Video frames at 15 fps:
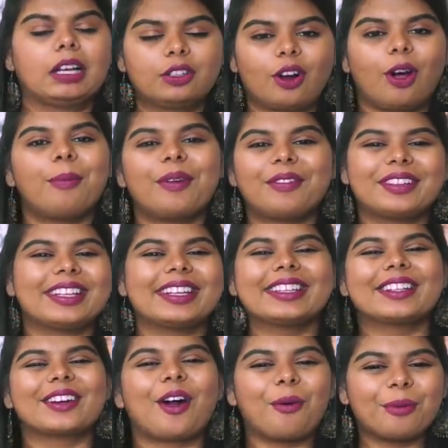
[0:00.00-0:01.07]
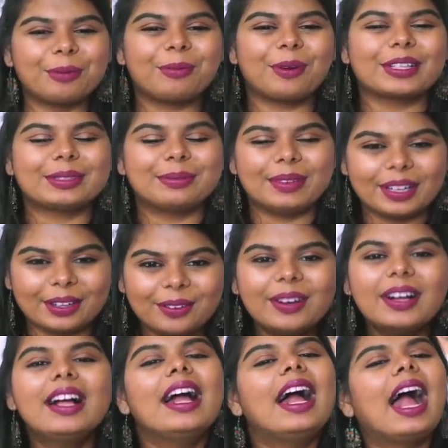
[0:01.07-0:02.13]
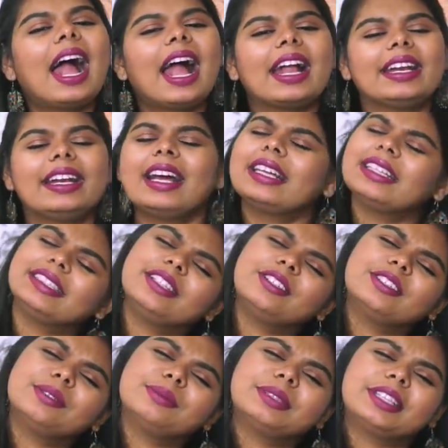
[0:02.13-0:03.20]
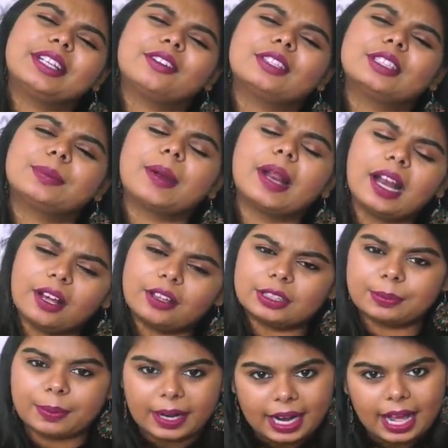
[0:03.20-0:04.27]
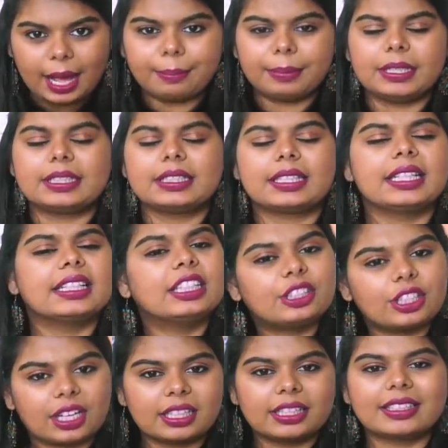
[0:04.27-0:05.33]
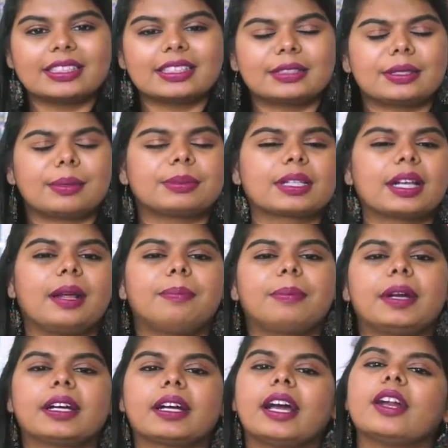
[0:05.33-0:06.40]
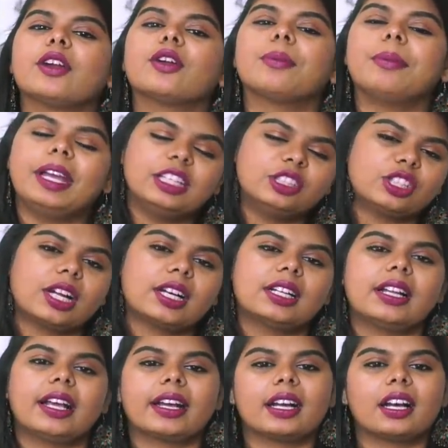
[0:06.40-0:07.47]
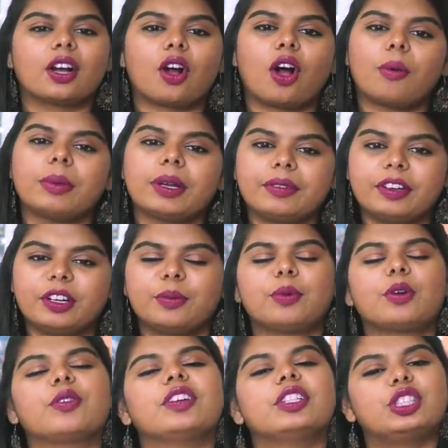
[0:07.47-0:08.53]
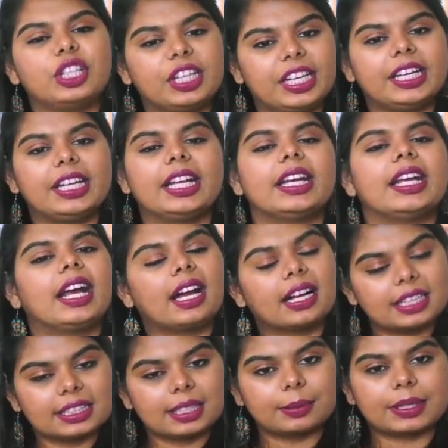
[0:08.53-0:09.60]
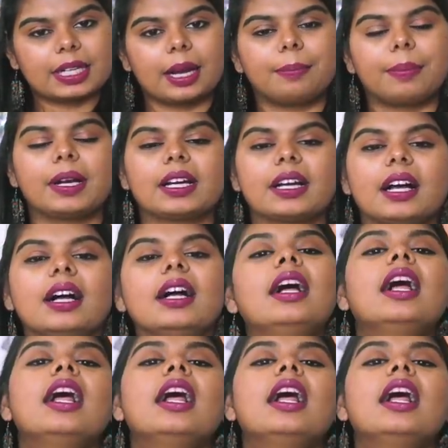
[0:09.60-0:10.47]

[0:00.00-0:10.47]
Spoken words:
Drop everything in the comment box below. And yeah, stay awesome, stay cool, spread love, spread happiness. In the channel, ku subscribe pannunga. Enoda main channel enga na comedy video poduven, GKDNA, anga subscribe pannunga.